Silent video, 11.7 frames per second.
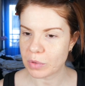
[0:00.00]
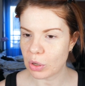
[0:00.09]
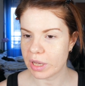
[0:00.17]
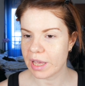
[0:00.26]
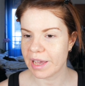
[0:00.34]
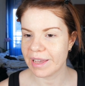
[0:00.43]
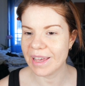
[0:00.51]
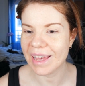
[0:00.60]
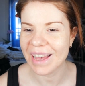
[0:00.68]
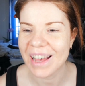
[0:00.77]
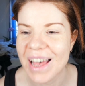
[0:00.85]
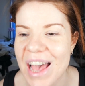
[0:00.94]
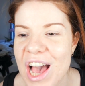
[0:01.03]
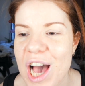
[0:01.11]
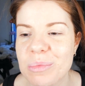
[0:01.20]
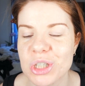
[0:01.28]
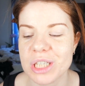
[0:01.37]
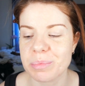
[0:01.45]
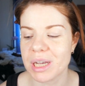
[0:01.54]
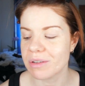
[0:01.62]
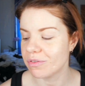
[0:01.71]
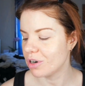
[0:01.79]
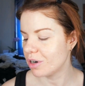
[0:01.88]
Okay, I'm just
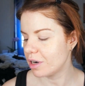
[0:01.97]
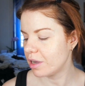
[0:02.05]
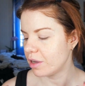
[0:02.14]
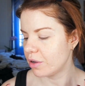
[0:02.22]
back for